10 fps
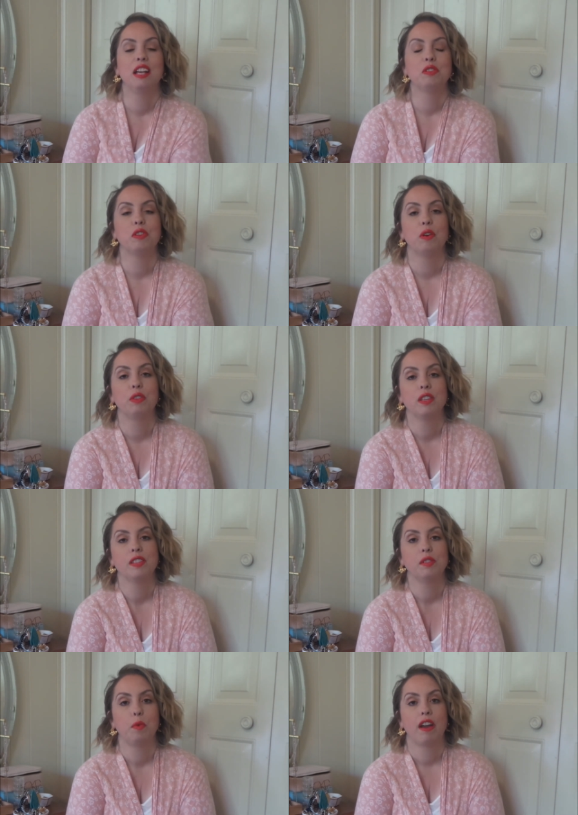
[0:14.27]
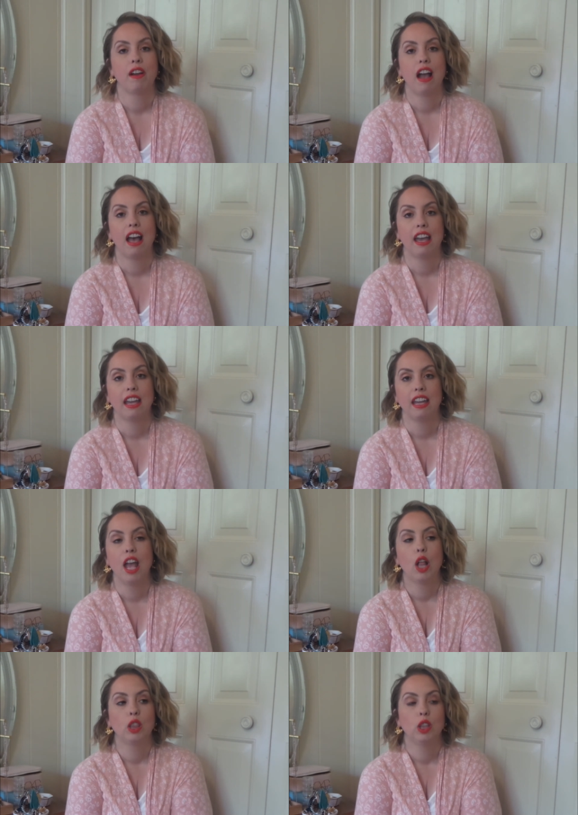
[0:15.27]
So this is where I
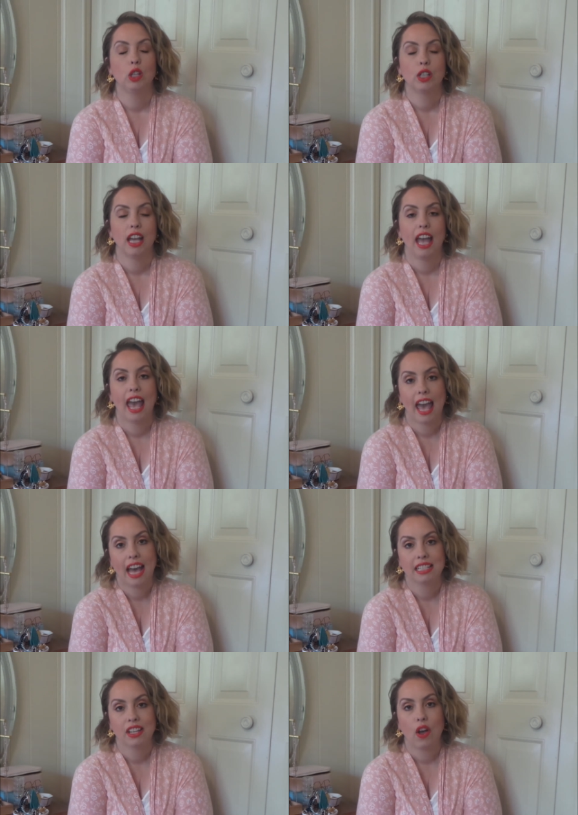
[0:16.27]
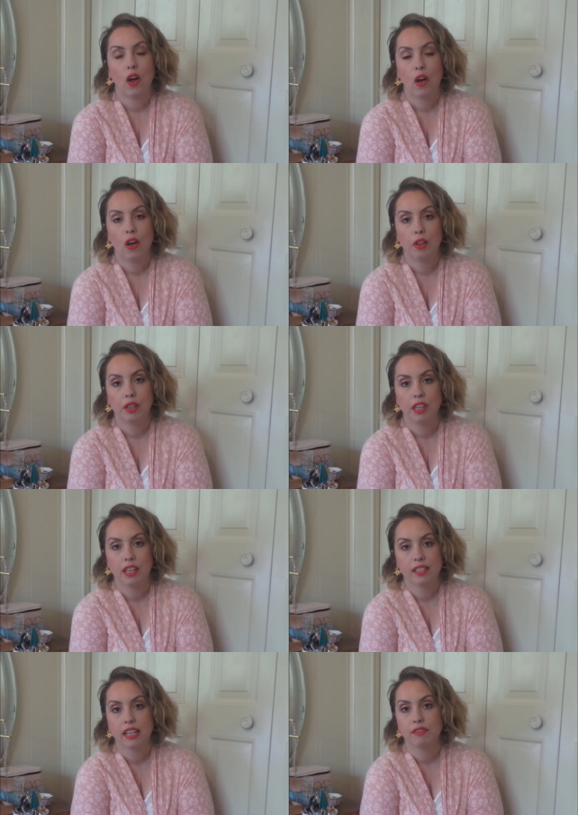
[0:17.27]
look at all the
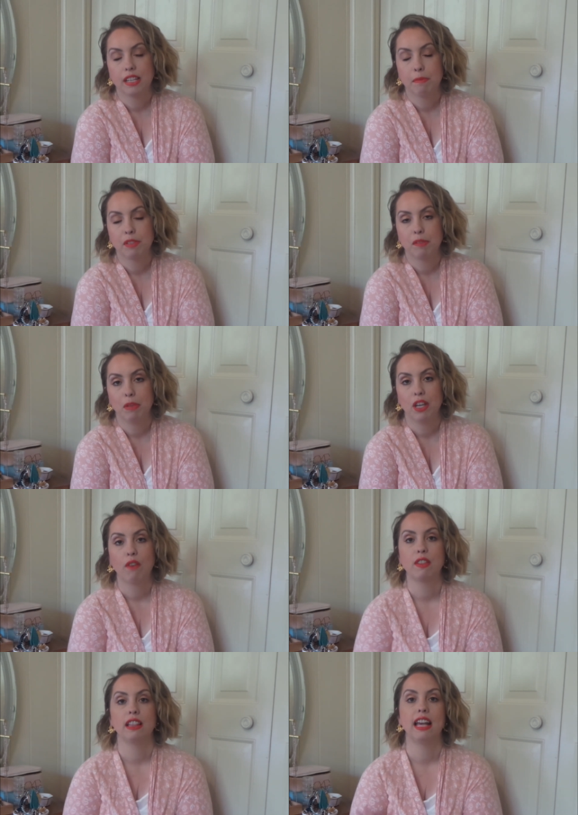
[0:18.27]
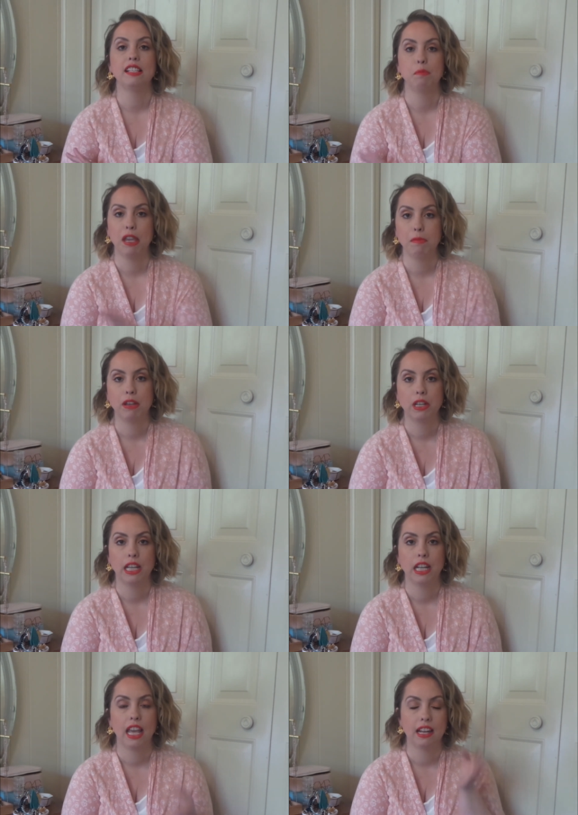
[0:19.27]
things that have tempted me over the last pay
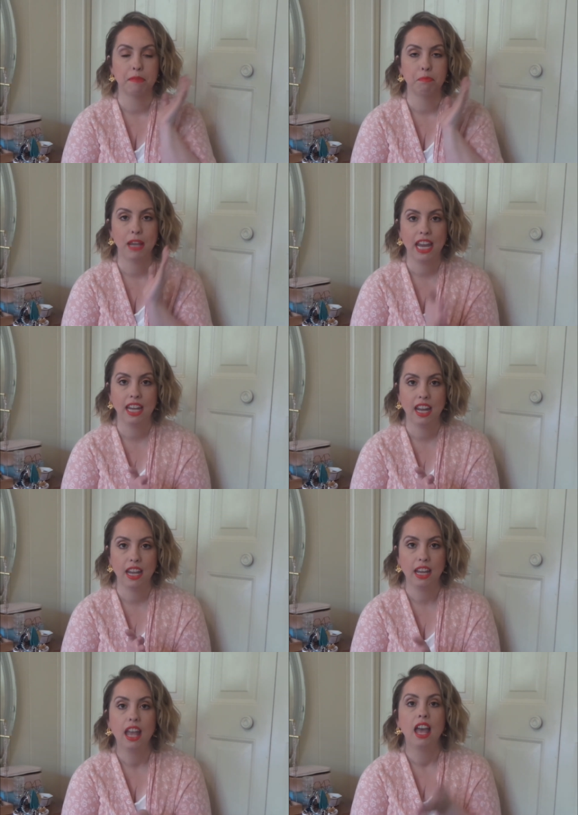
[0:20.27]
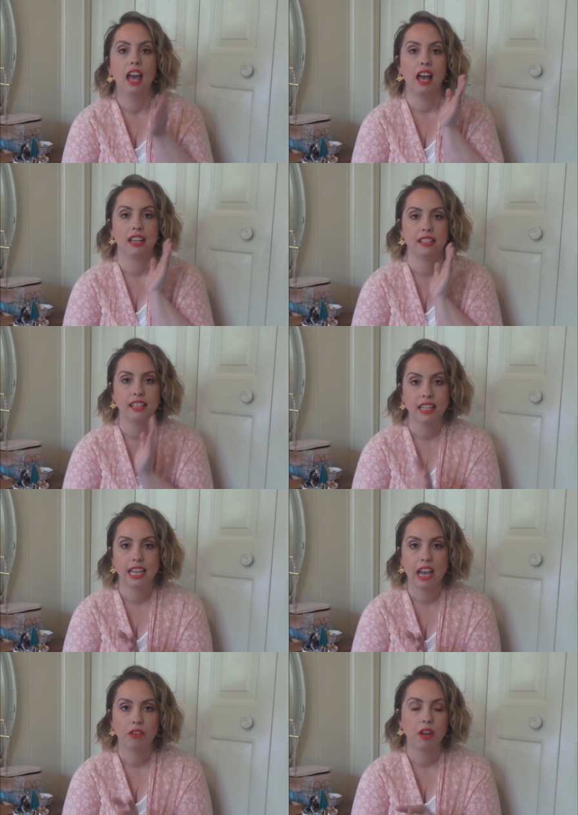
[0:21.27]
period, and on payday I sit
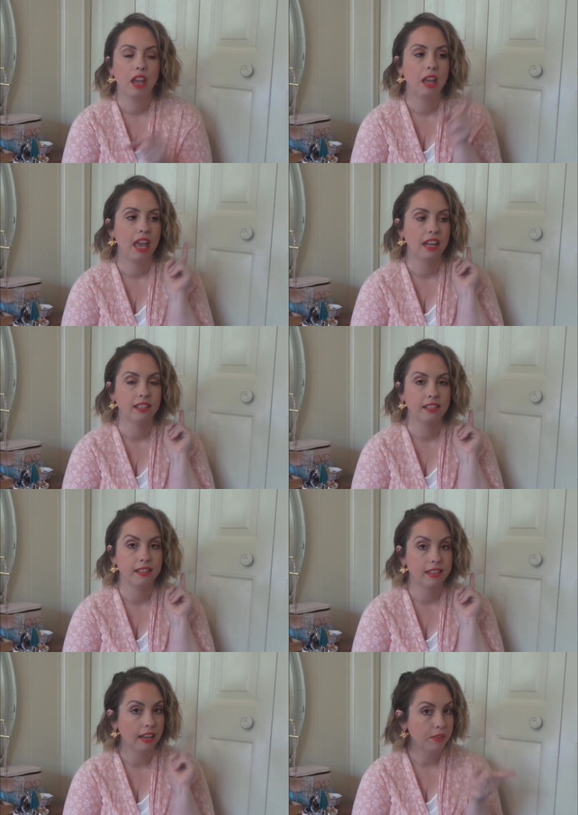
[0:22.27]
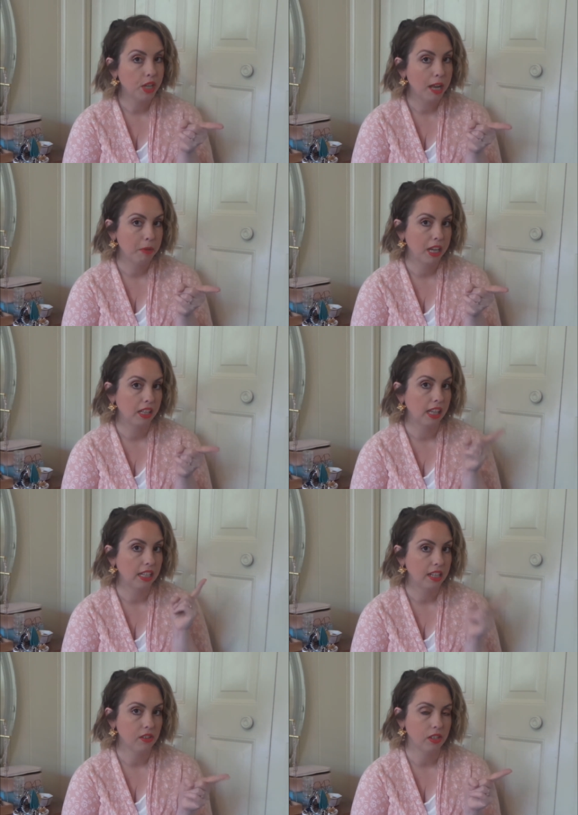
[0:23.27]
down and instead of shopping
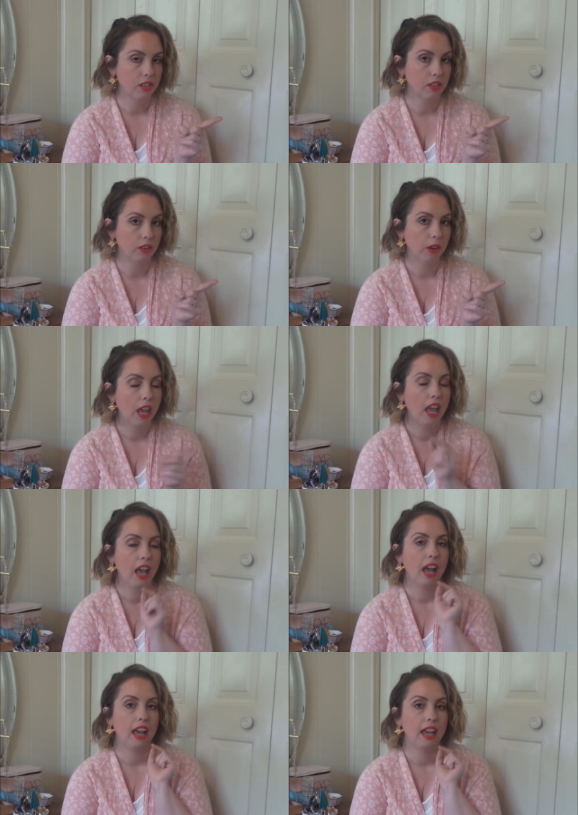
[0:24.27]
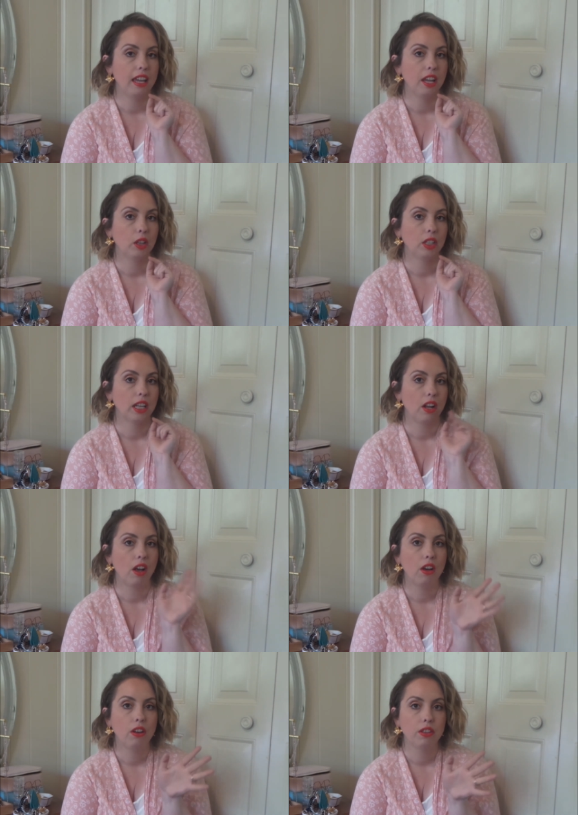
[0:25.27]
like I used to do, I look at
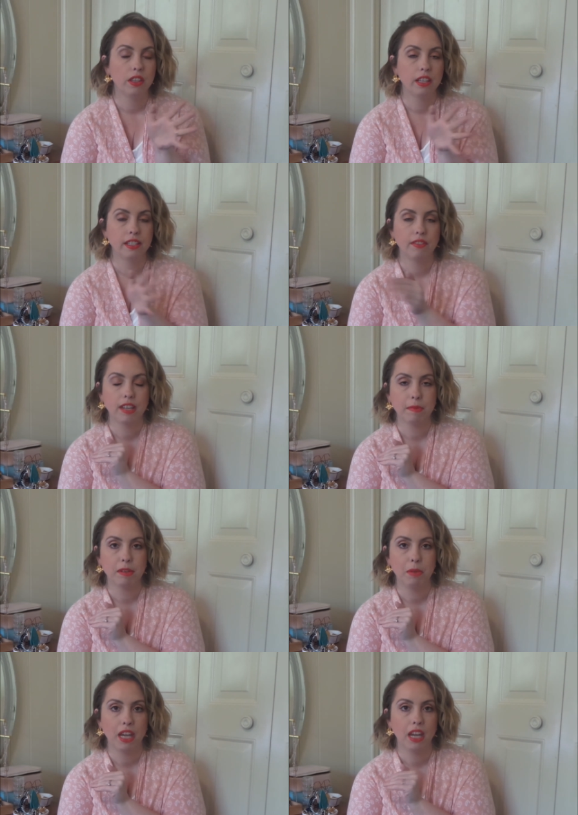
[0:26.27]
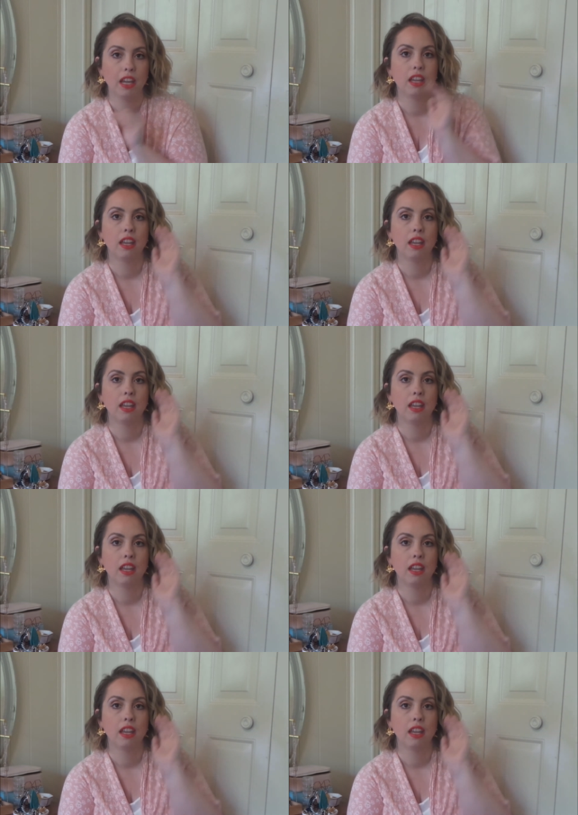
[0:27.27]
all the things that have tempted me,